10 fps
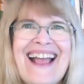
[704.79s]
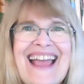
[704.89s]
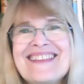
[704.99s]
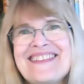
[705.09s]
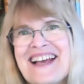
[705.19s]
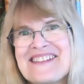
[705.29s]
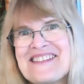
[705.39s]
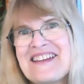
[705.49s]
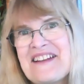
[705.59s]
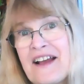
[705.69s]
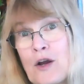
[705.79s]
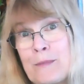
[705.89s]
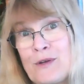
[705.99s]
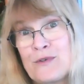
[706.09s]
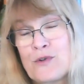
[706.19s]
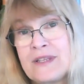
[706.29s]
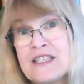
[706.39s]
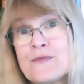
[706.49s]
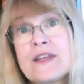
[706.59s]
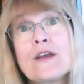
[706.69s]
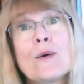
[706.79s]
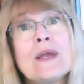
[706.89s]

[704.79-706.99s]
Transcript: And that's it. I hope you enjoyed this video.